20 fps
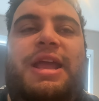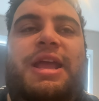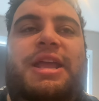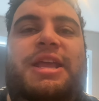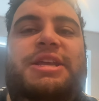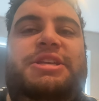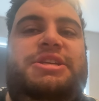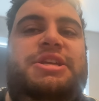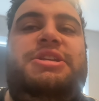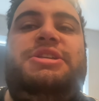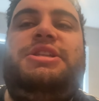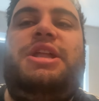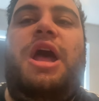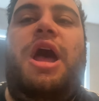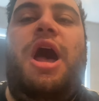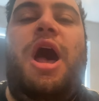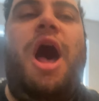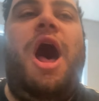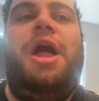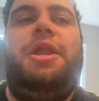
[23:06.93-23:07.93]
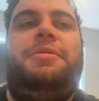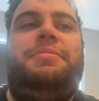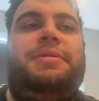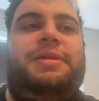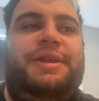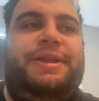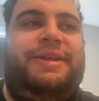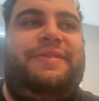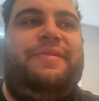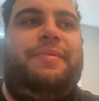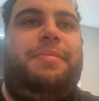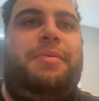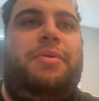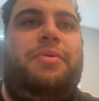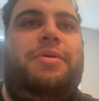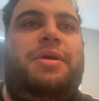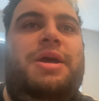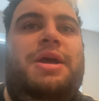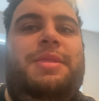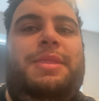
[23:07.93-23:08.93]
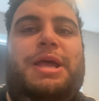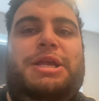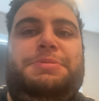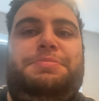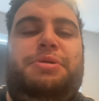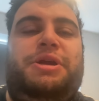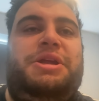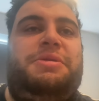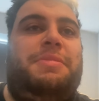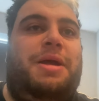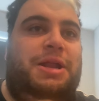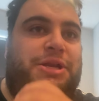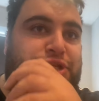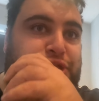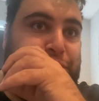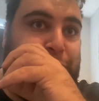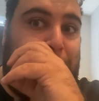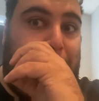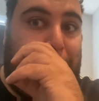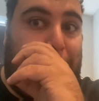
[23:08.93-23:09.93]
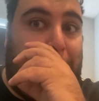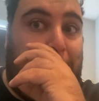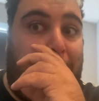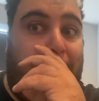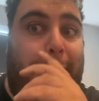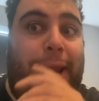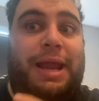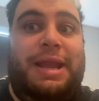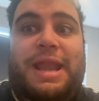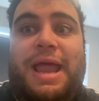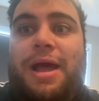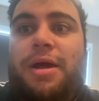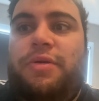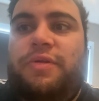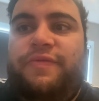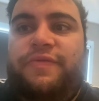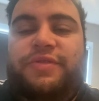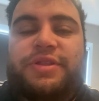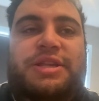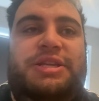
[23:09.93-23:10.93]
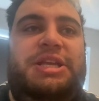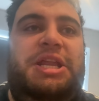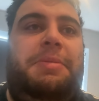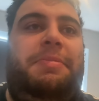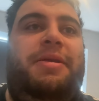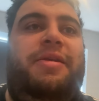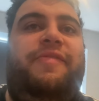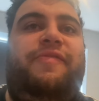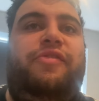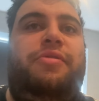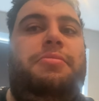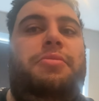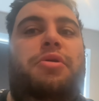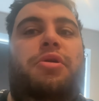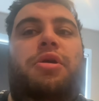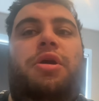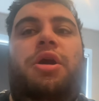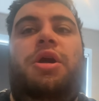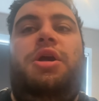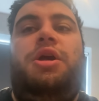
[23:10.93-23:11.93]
It's just unbelievable. That's pretty much you know going to be it now. There's going to be a few more